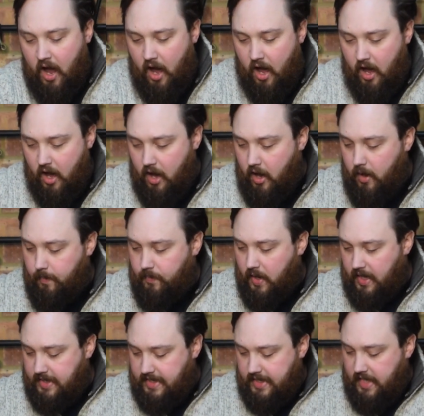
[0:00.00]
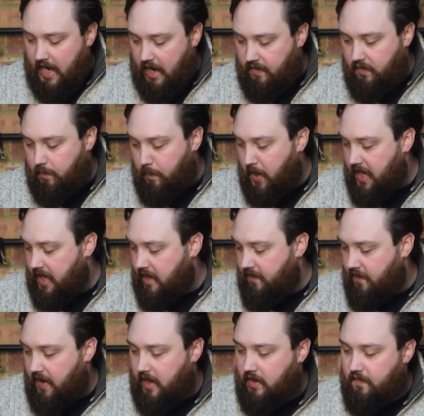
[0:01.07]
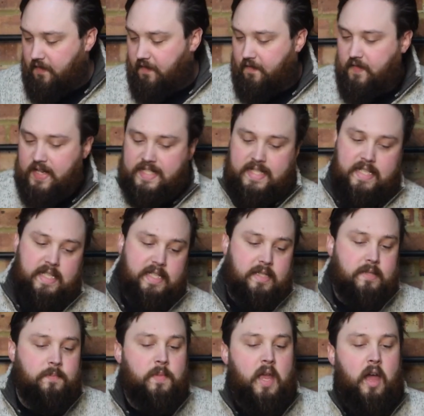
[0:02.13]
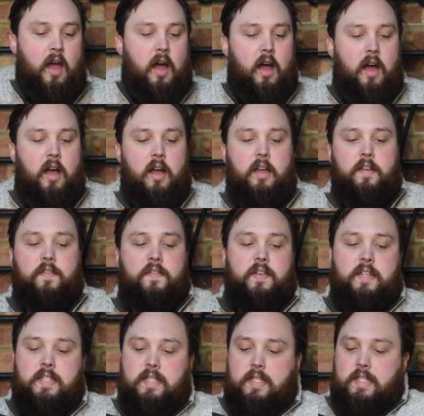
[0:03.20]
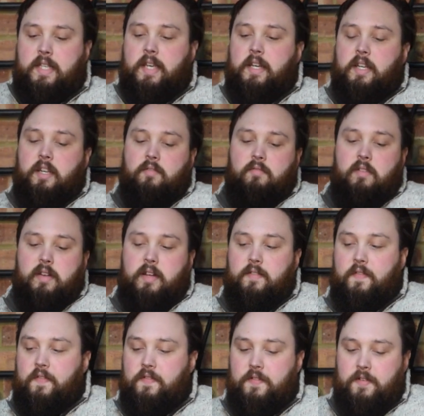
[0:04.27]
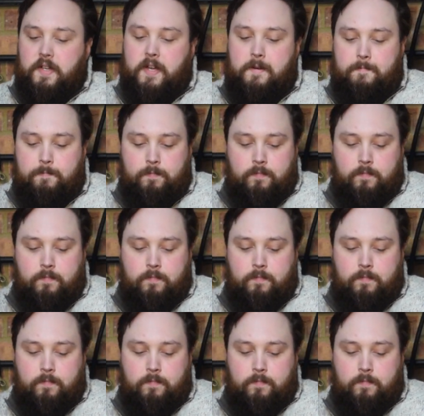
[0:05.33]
I did have a P-valve fitted. If I turn it around for you.